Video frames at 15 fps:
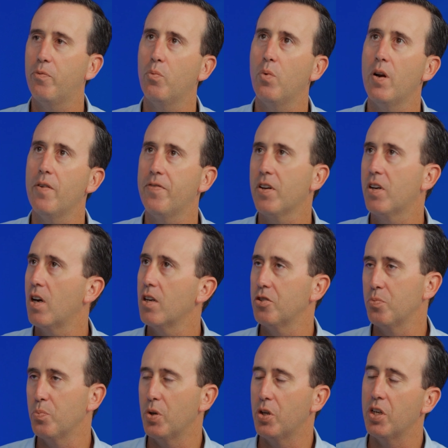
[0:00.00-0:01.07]
What if the
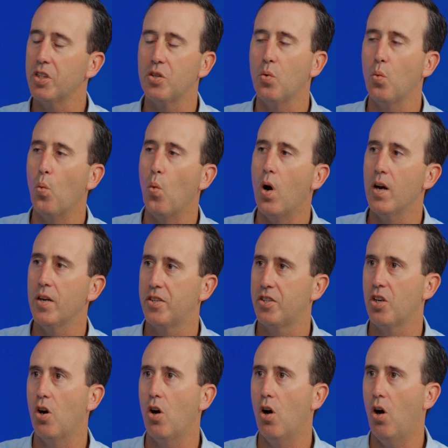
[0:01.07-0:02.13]
customer doesn't want
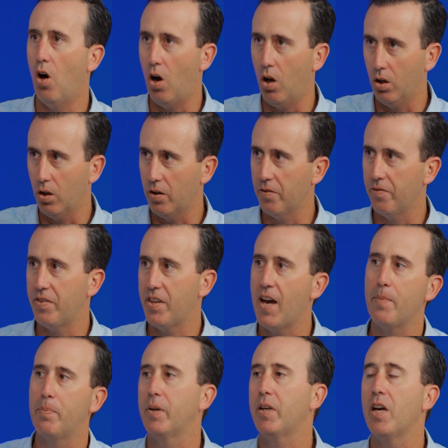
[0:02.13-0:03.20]
all of the
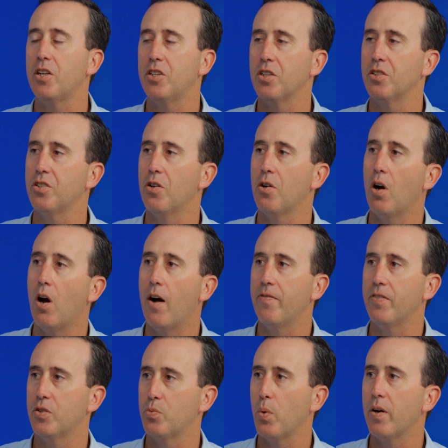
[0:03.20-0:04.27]
applications under
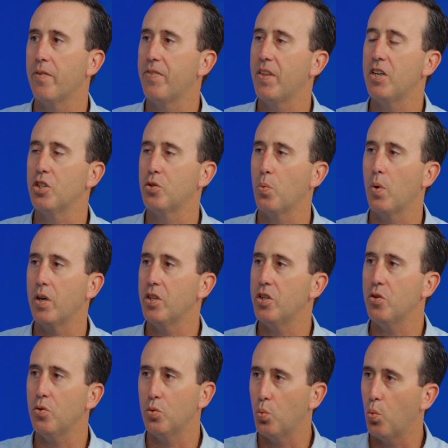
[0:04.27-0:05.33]
Office? What if they just want to
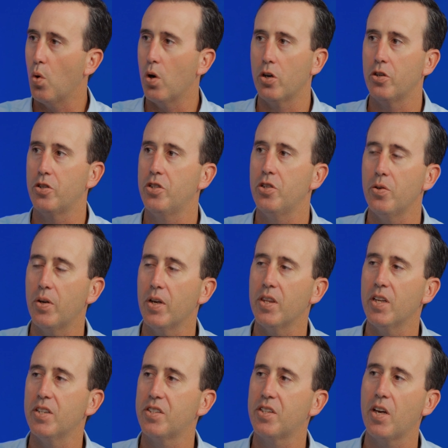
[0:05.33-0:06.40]
use one or two? Can
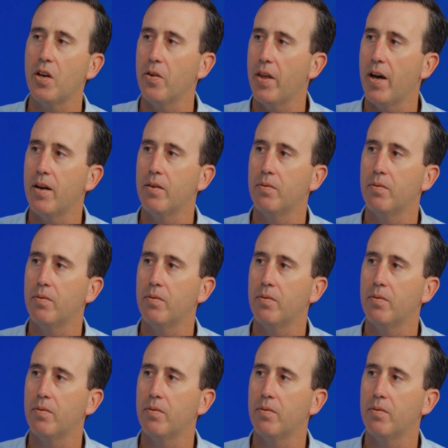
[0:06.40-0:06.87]
they scale that?